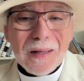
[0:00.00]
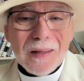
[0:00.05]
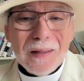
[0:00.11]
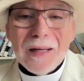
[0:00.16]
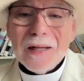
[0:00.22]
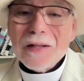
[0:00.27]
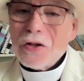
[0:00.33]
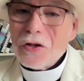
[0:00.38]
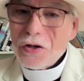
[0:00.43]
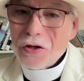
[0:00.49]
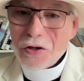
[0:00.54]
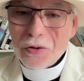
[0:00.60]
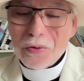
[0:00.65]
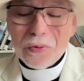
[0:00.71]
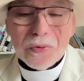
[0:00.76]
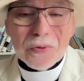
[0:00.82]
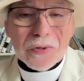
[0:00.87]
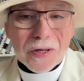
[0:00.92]
Let's
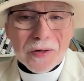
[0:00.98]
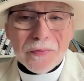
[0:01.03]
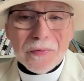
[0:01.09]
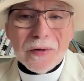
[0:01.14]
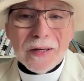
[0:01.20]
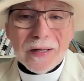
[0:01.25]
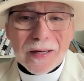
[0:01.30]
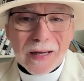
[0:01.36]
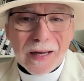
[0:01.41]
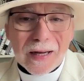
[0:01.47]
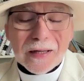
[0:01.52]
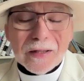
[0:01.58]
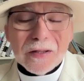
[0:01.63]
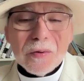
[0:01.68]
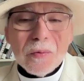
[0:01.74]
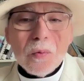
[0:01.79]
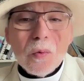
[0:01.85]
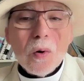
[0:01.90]
choose every day
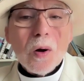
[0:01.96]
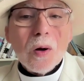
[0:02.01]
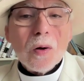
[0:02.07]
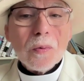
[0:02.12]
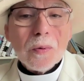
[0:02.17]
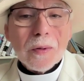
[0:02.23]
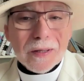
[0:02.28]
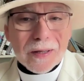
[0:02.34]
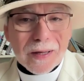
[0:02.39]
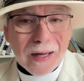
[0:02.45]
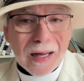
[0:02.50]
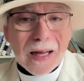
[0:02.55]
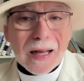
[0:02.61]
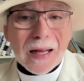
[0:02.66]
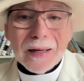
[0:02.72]
to walk with God.